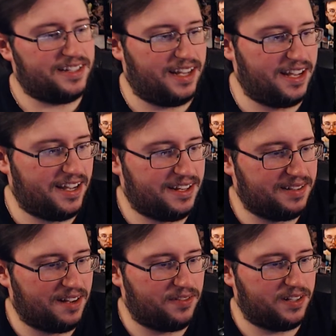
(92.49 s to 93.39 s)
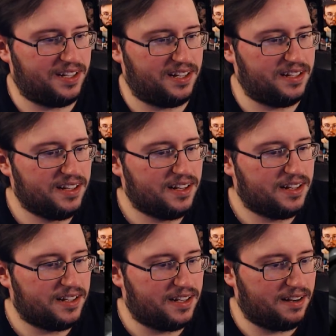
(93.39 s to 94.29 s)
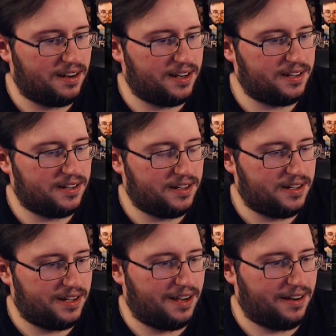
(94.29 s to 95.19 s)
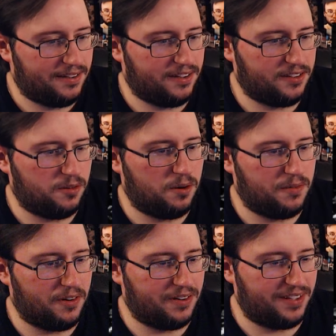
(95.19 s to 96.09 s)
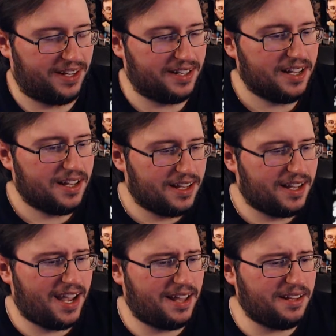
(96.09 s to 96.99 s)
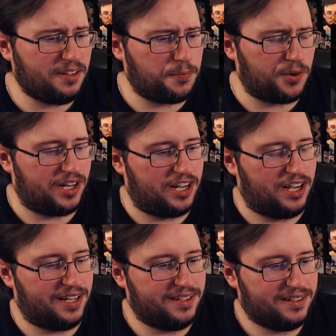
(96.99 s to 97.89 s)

Yeah, he definitely did. Alright. Alright, so this is the one we've ever seen. Yeah, these are pretty good.